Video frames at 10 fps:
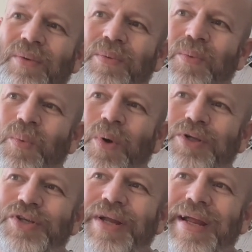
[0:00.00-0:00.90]

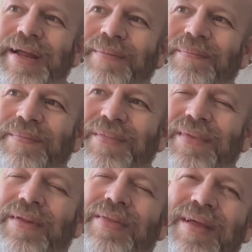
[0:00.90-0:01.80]
watching it,
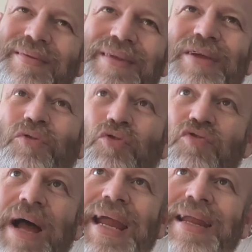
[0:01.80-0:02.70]
that it was
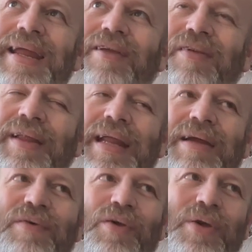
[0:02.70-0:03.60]
grainy because I didn't
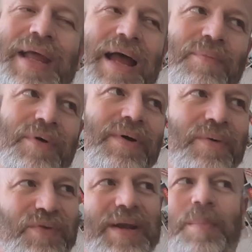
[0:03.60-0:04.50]
have a good camera. I
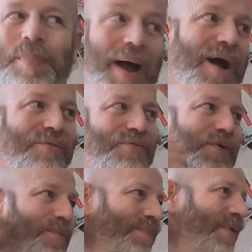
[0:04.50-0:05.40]
was in a
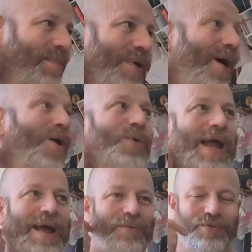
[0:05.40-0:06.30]
bathroom in my old
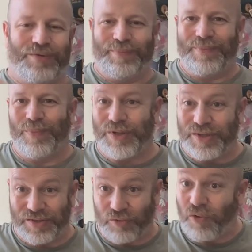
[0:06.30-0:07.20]
house, which
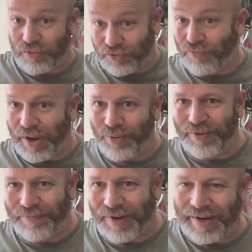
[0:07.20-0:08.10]
is across the road,
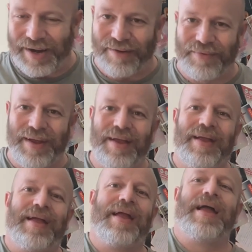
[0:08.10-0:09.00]
funny enough,
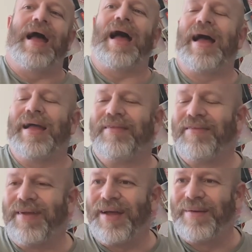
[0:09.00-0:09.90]
and
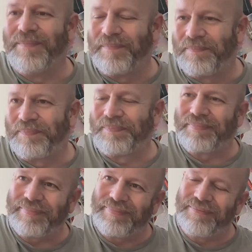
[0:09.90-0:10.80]
and
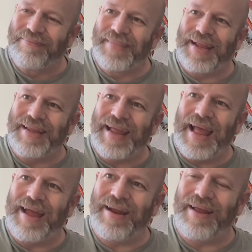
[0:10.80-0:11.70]

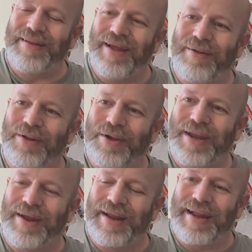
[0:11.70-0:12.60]

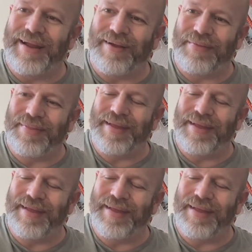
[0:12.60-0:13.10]
looking at it, I